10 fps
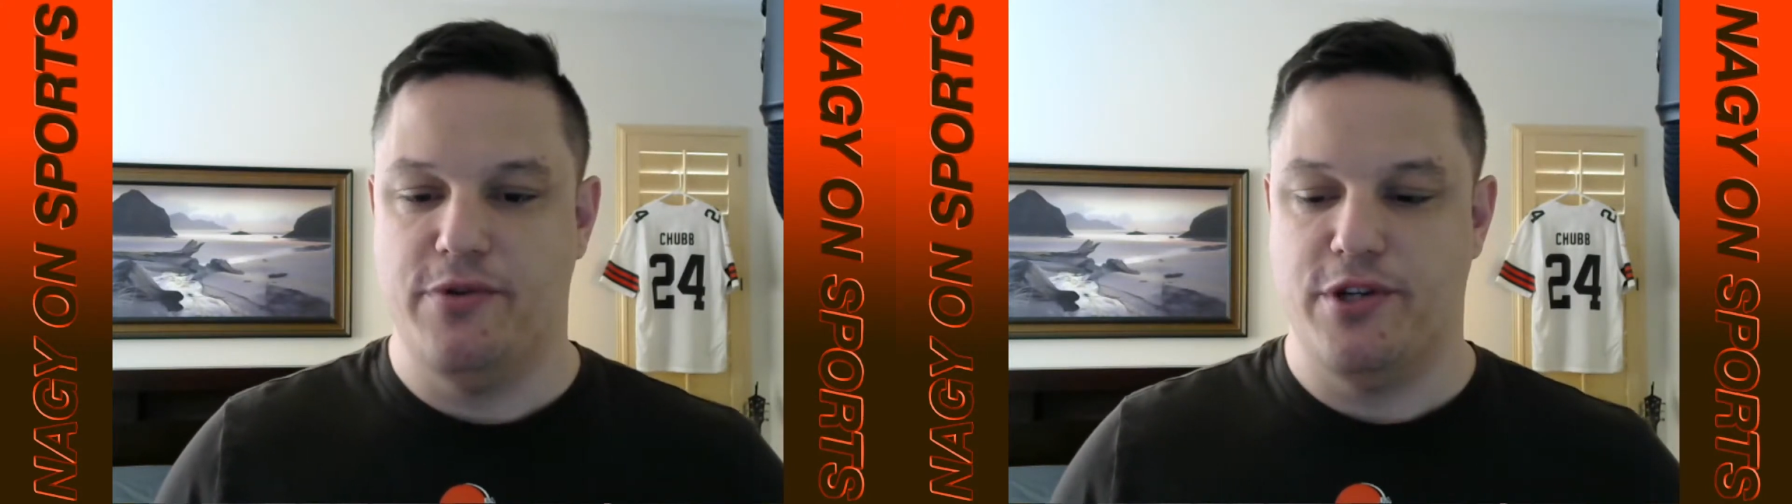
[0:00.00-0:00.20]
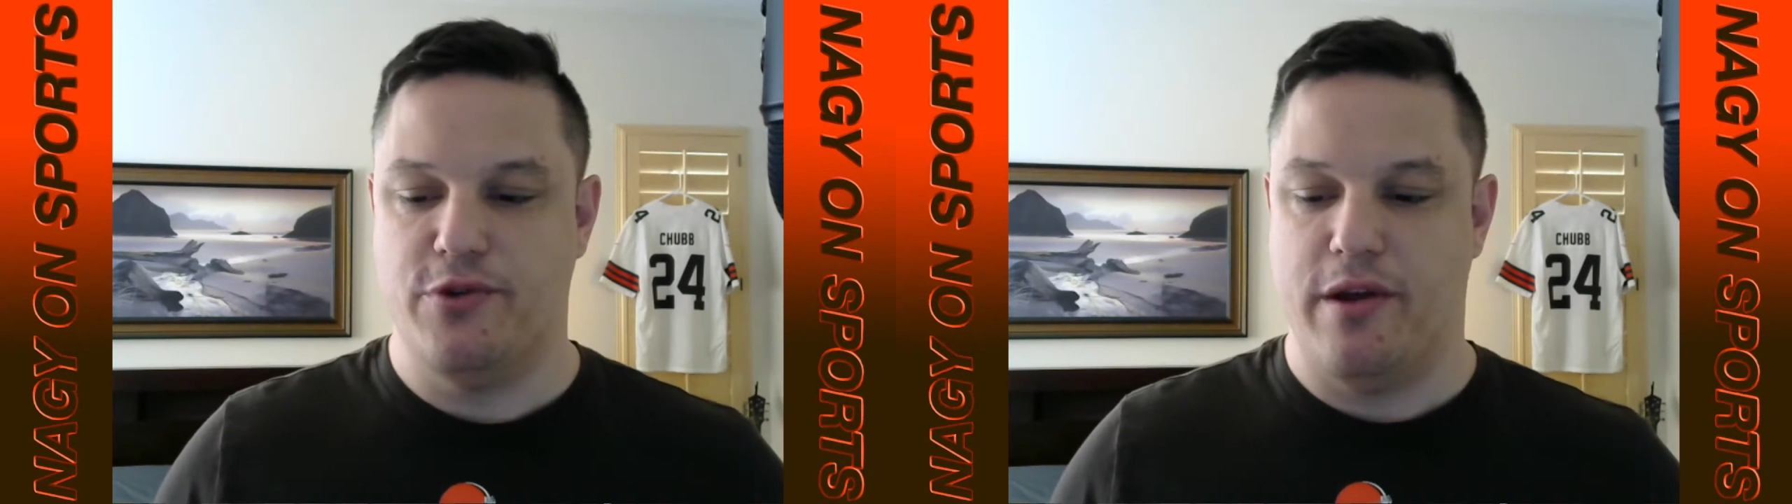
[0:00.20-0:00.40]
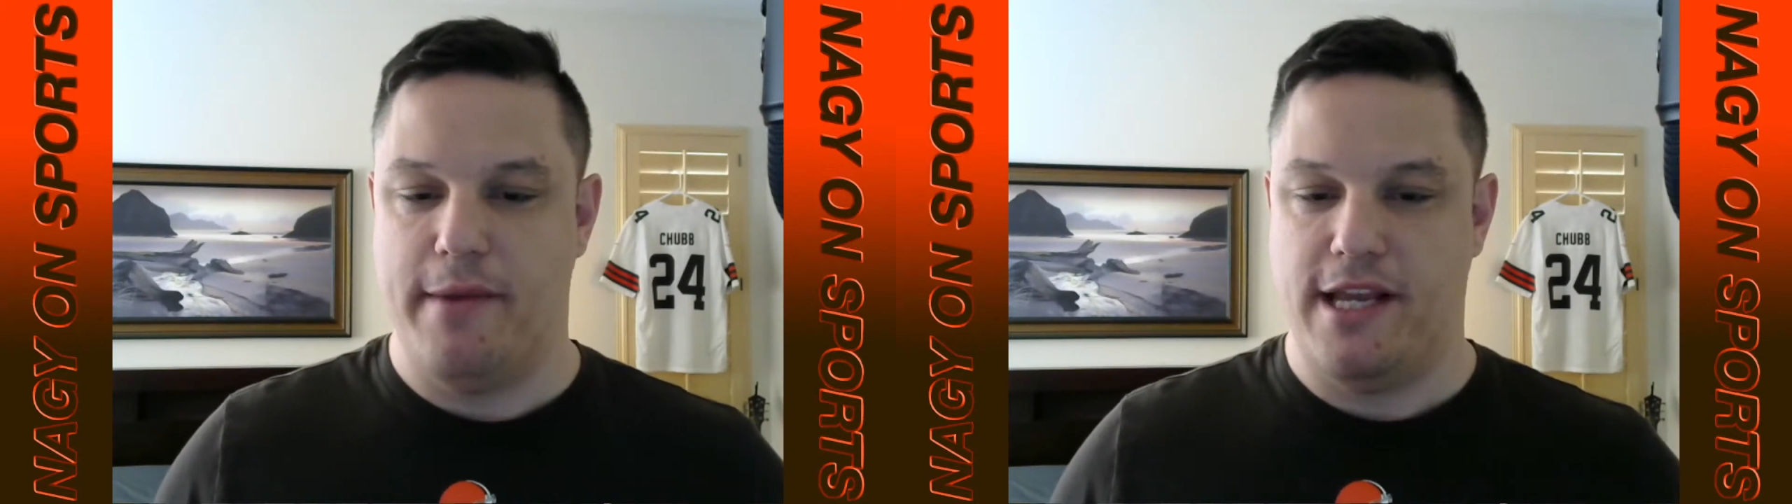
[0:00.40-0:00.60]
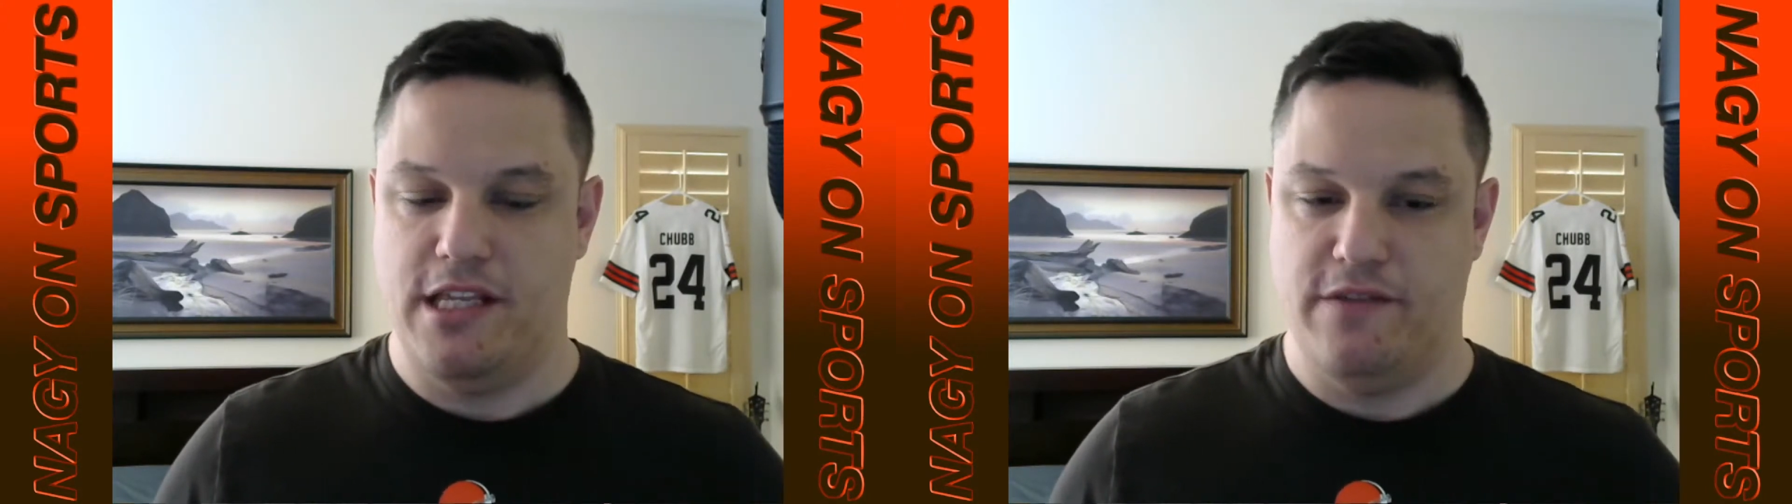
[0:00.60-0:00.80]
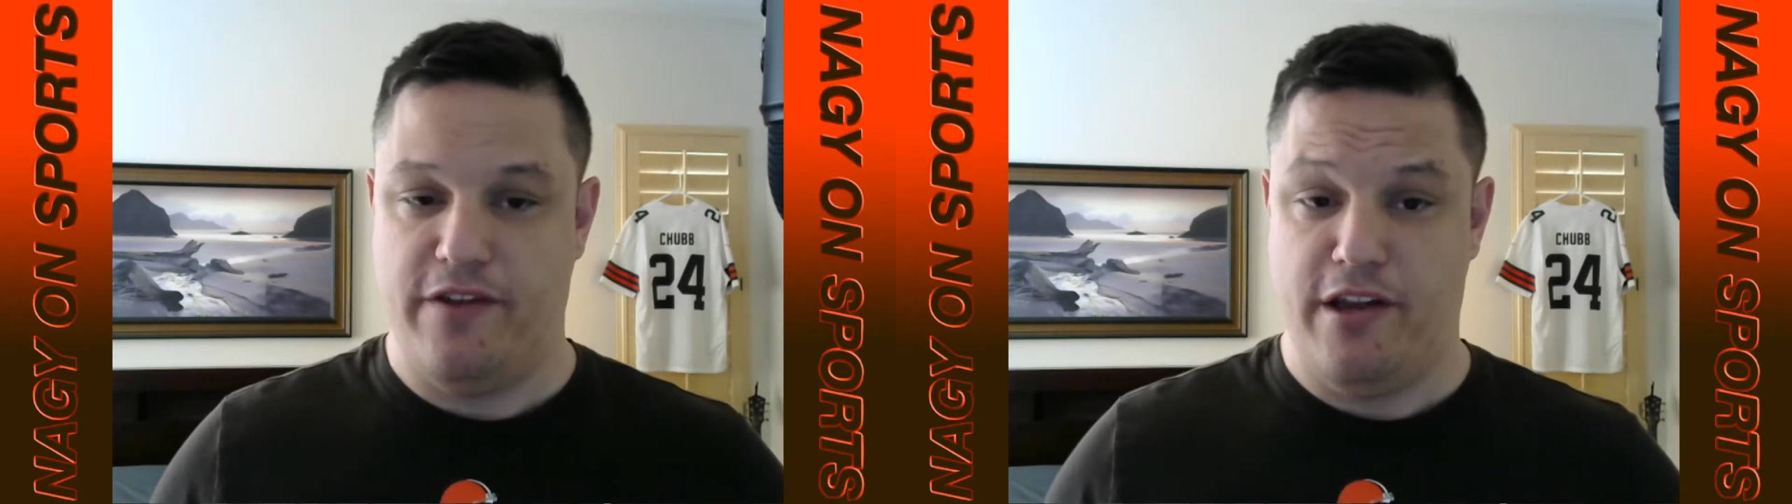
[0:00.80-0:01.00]
Do enjoy making
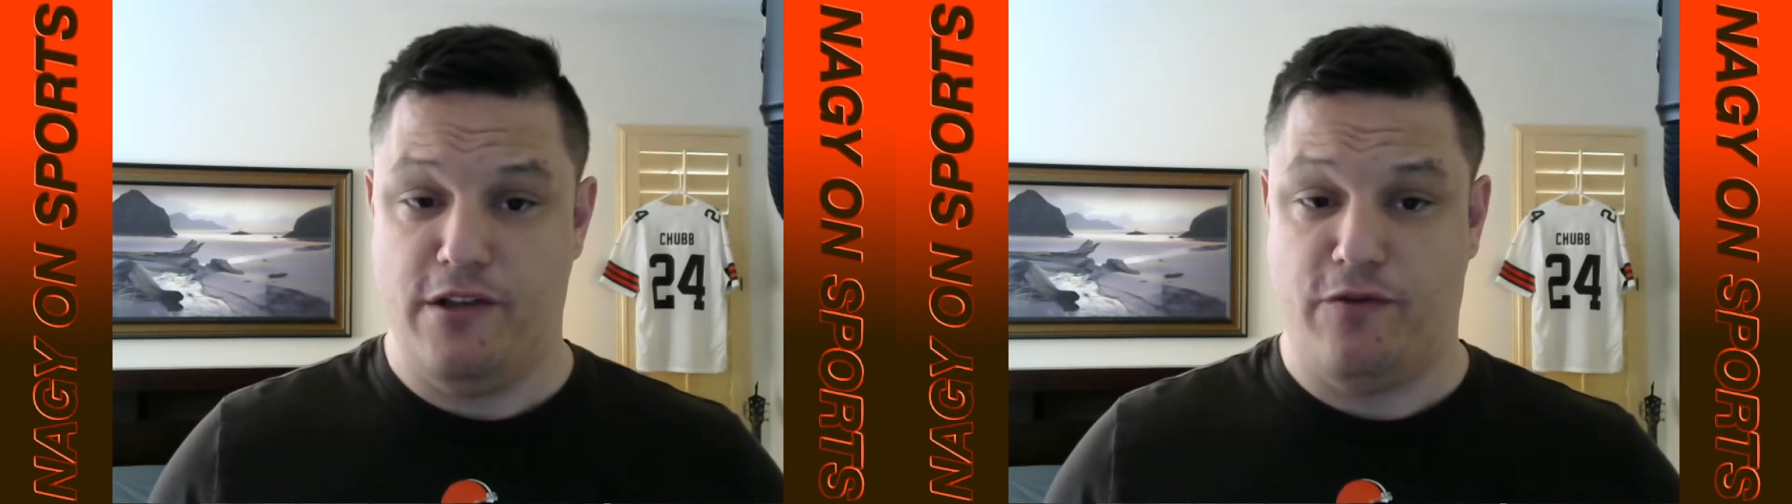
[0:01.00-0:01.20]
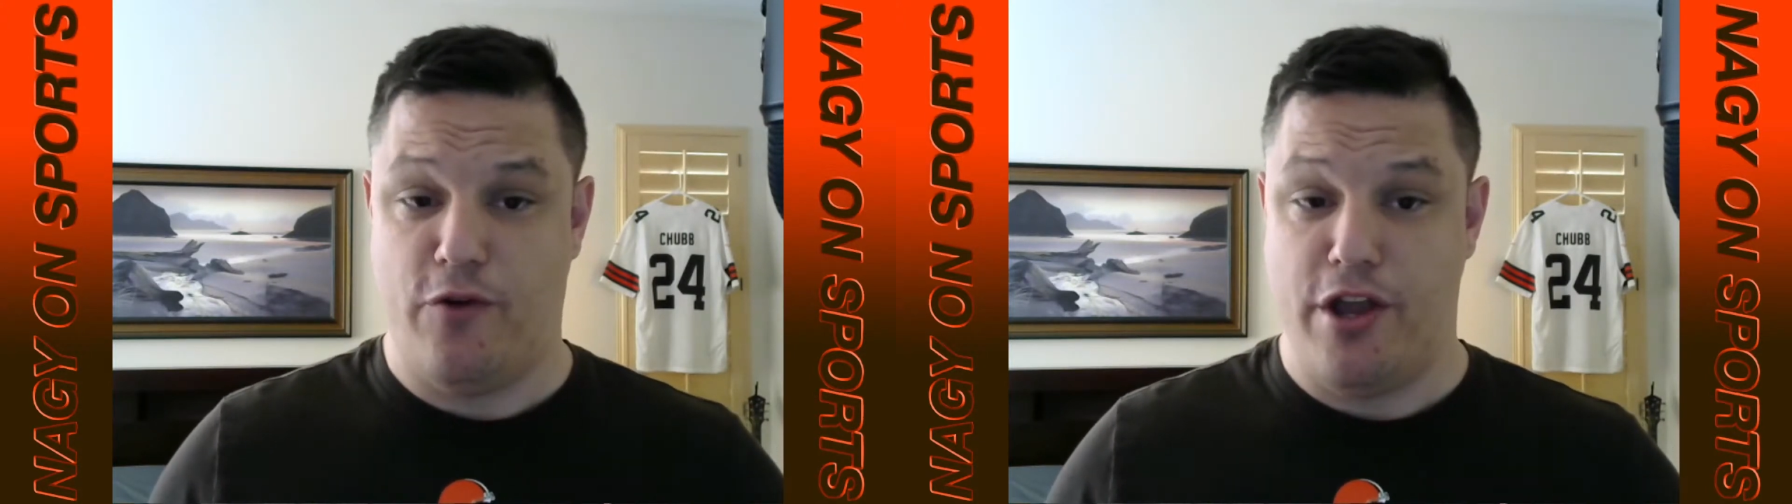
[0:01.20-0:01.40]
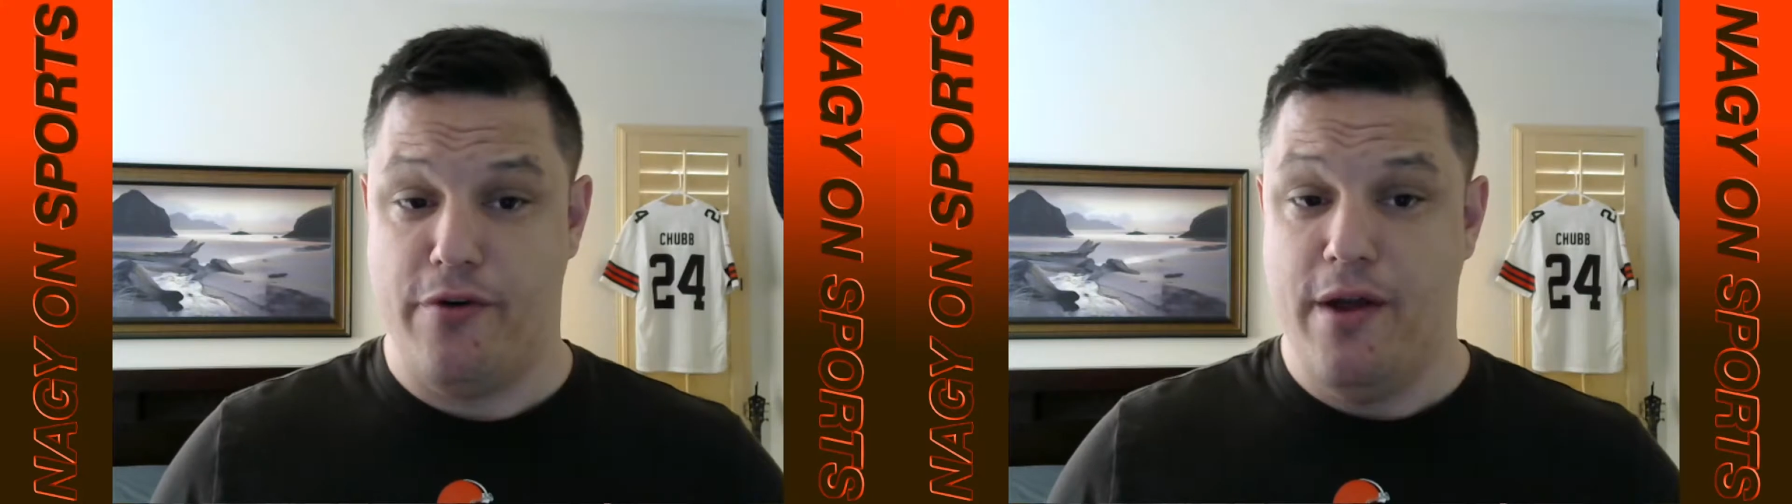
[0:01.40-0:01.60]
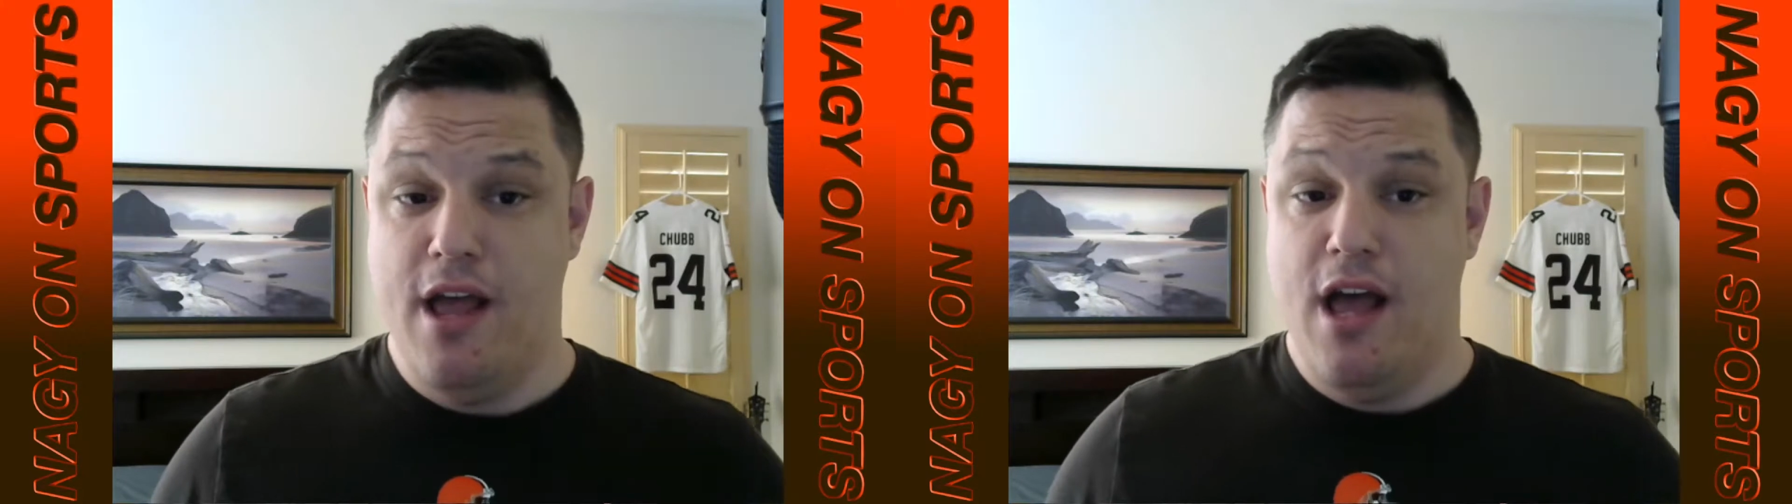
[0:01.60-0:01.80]
these videos for you.